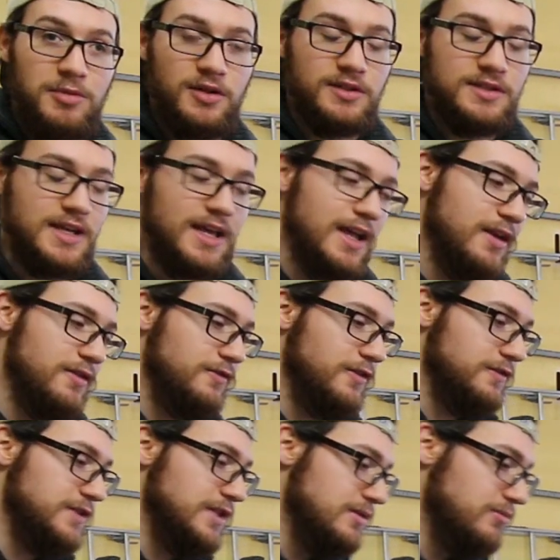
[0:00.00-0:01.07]
mils and
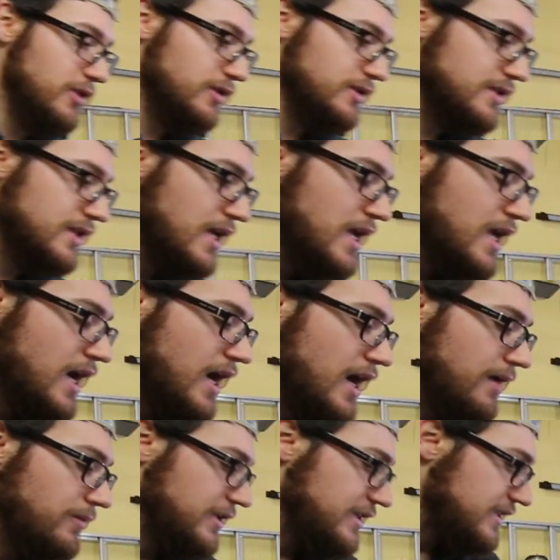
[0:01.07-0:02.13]
15 mils.
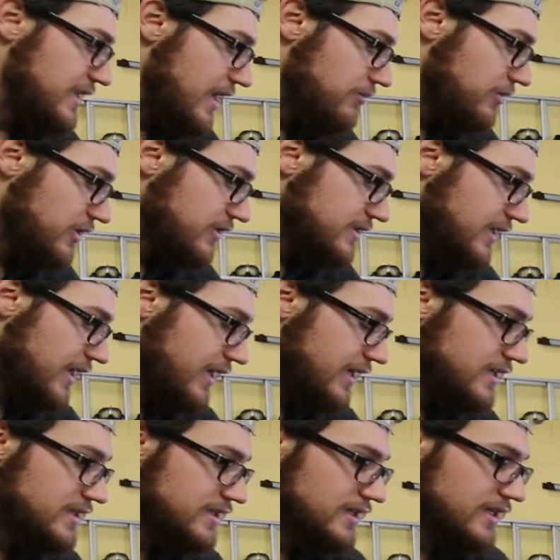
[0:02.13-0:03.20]
The 10 mils that I
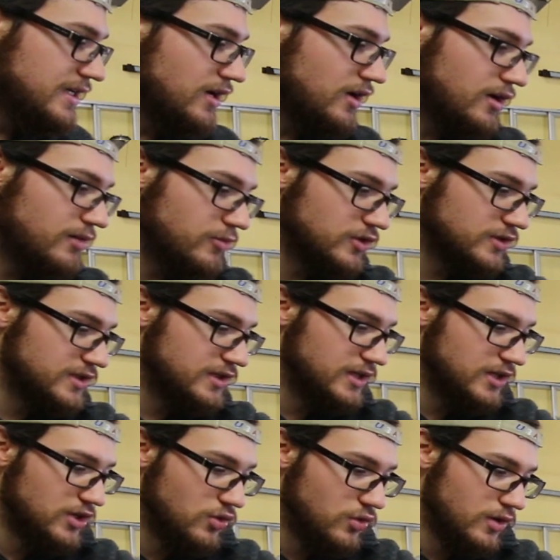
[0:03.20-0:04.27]
can see are
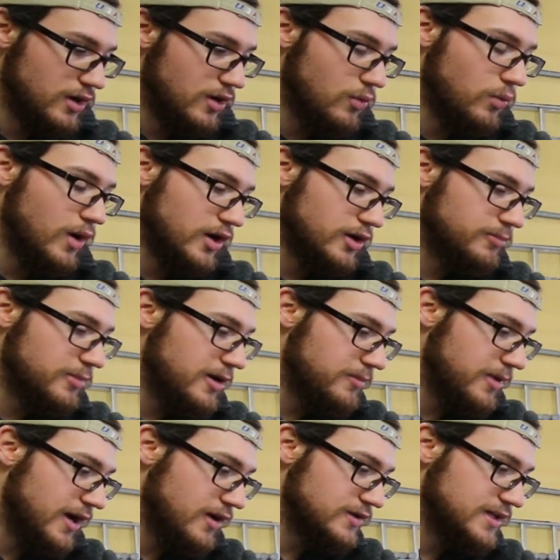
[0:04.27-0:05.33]
mostly your water pump
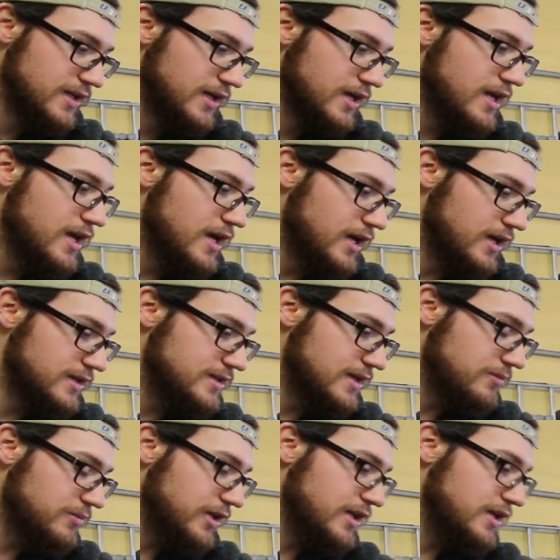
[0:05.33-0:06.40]
housing and
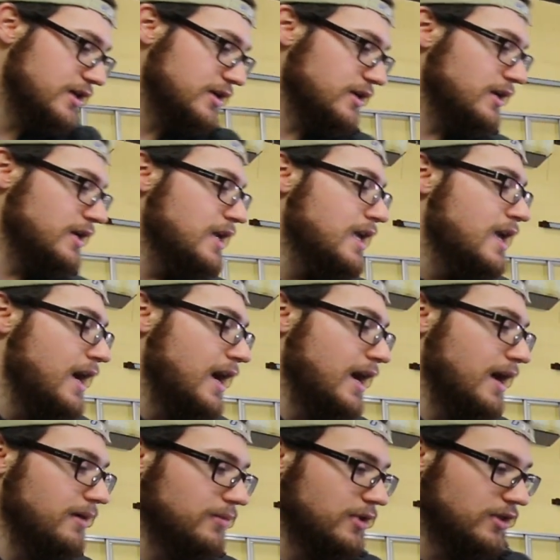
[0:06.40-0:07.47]
assembly here.
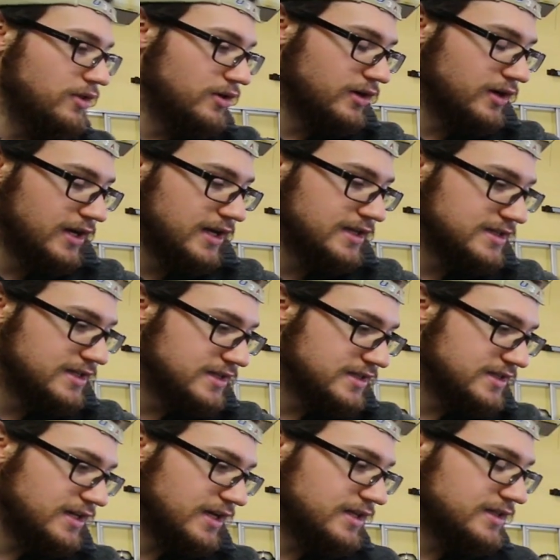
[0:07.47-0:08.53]
There is
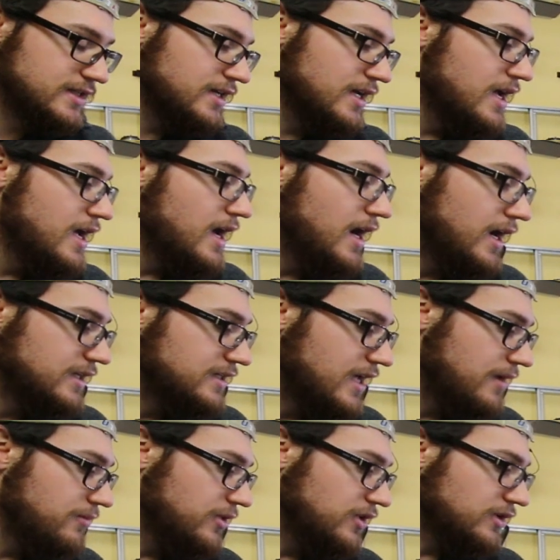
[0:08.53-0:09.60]
6
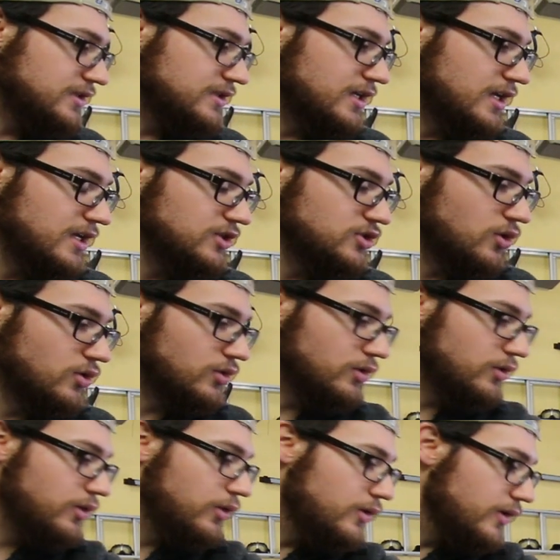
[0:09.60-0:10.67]
10 mils in
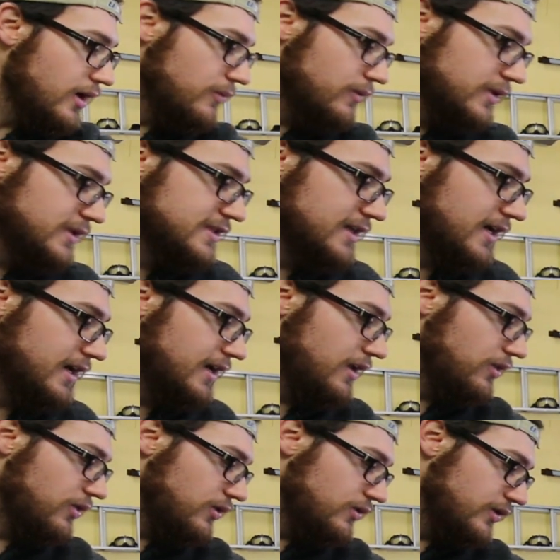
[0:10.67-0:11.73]
total, 3 on one
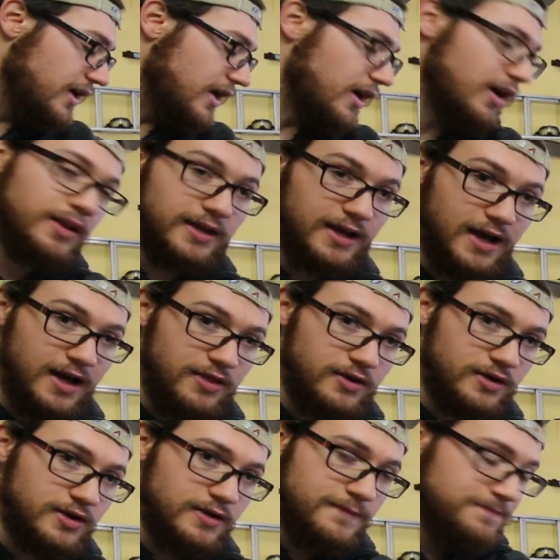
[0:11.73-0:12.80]
side, 3 on the
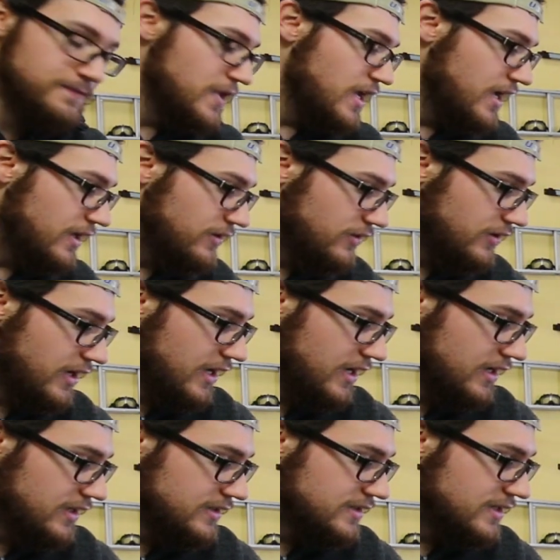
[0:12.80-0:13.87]
other, and there
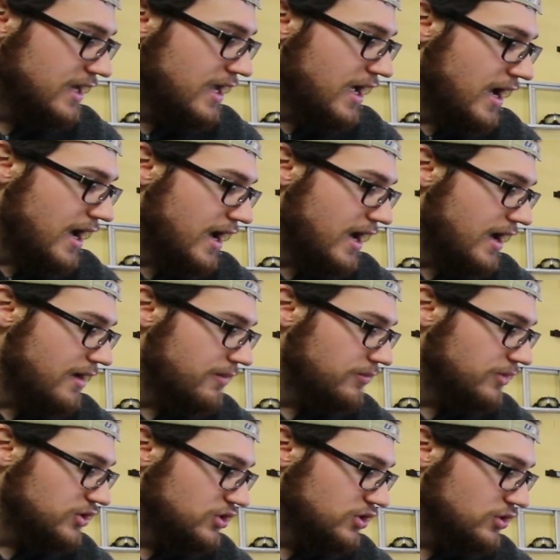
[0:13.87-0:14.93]
is
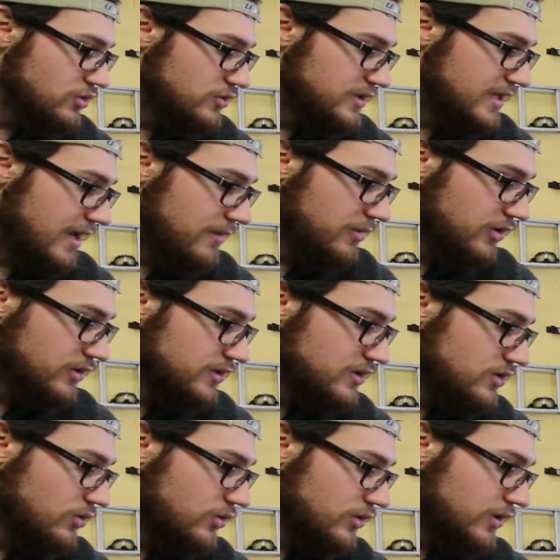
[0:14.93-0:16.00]
2 10 mils
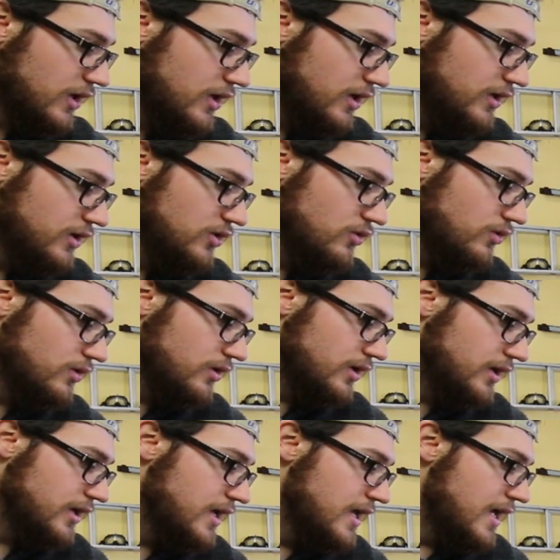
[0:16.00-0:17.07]
to hold on
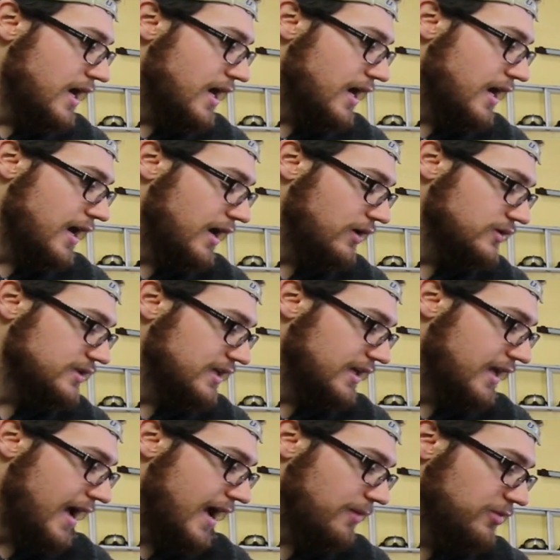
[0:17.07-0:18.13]
your housing
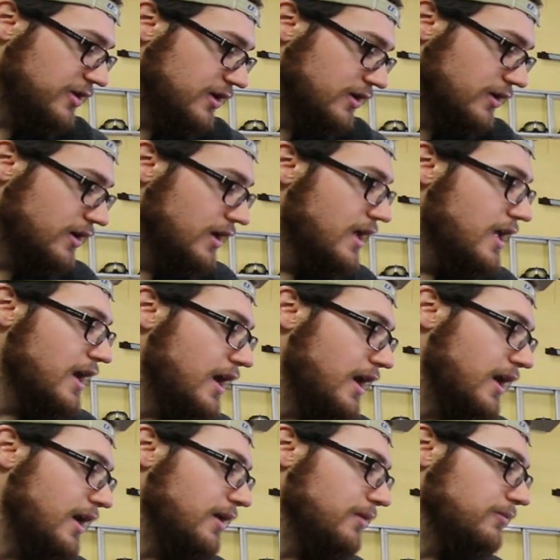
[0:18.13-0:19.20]
cap here,
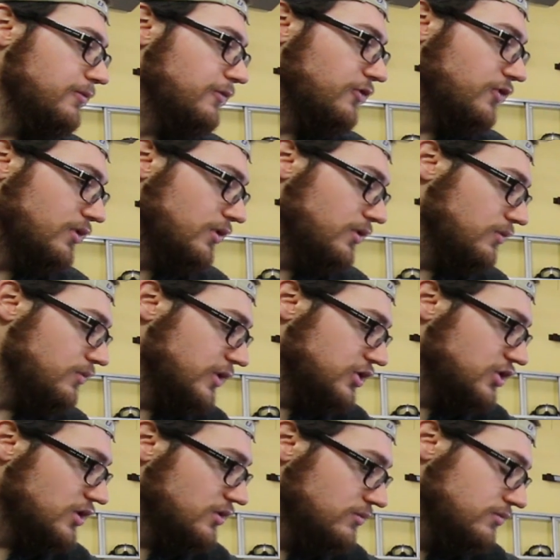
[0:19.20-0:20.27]
for
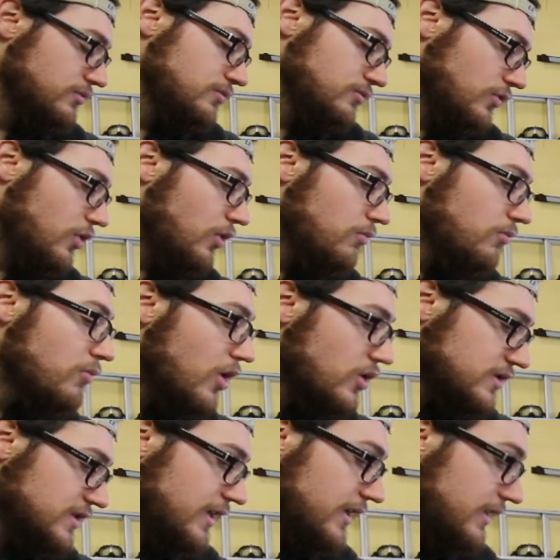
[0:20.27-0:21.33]
which will
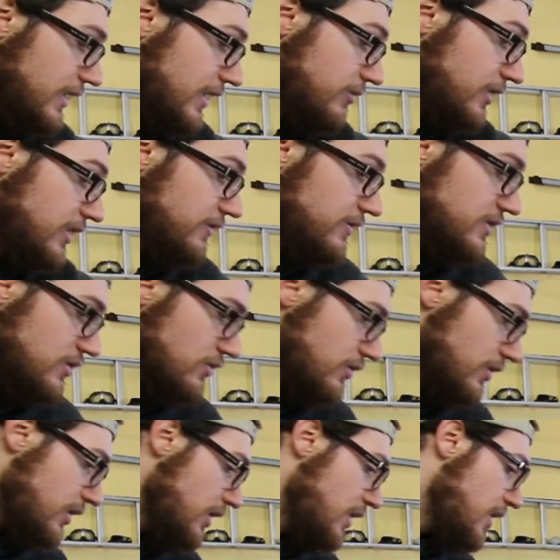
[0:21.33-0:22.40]
most likely, I believe, is
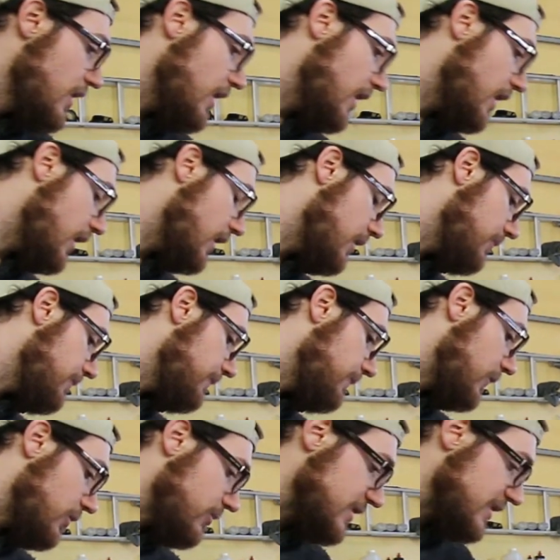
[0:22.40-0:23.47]
your
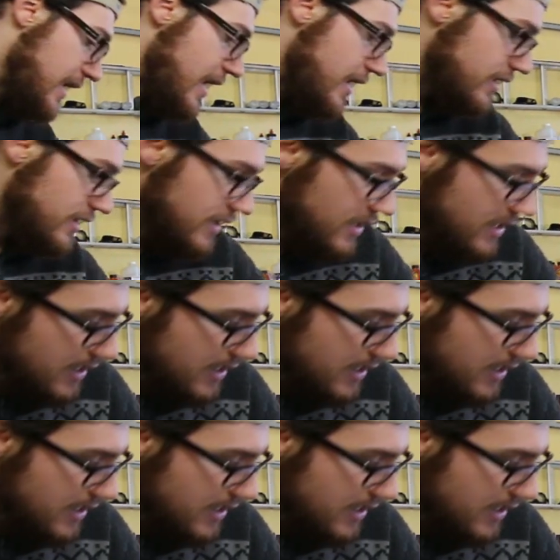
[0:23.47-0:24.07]
thermostat.